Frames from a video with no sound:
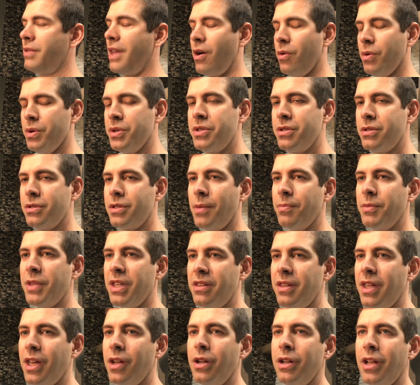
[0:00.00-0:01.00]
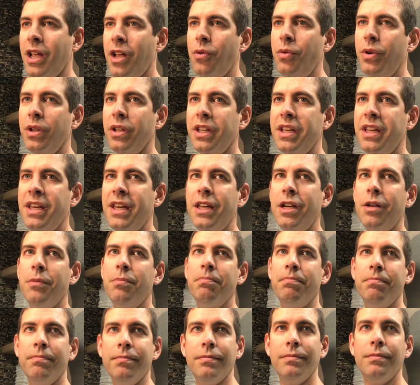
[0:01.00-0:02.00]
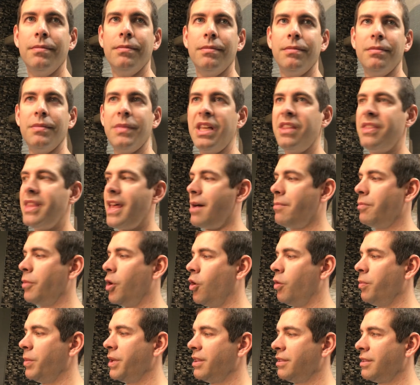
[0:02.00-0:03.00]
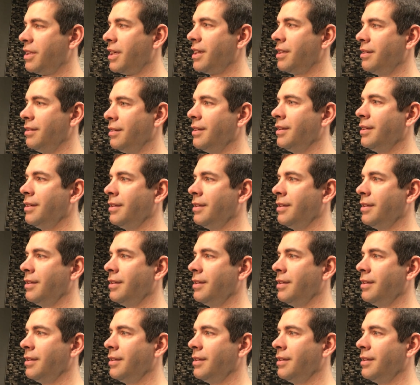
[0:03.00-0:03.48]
that was something that had really hit him in that moment, that,